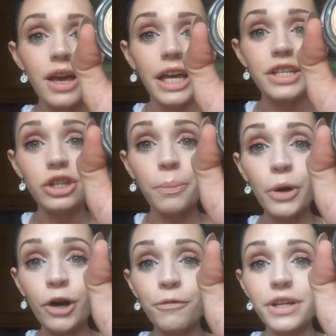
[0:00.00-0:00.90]
It's the
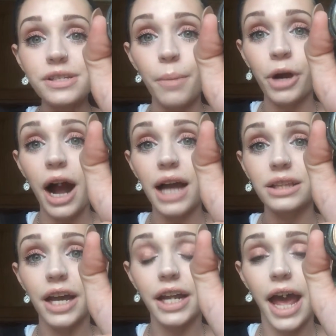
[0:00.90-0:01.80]
perfect summer
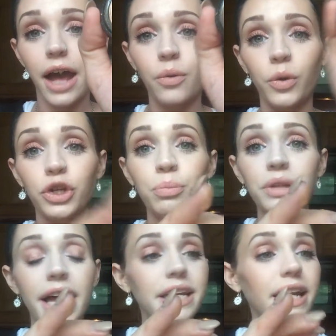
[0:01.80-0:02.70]
highlight, and when you
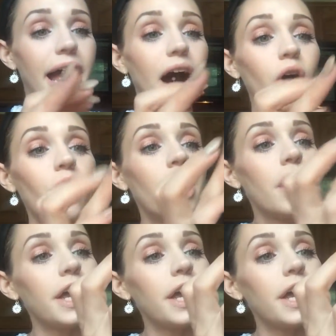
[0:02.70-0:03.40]
blend it out,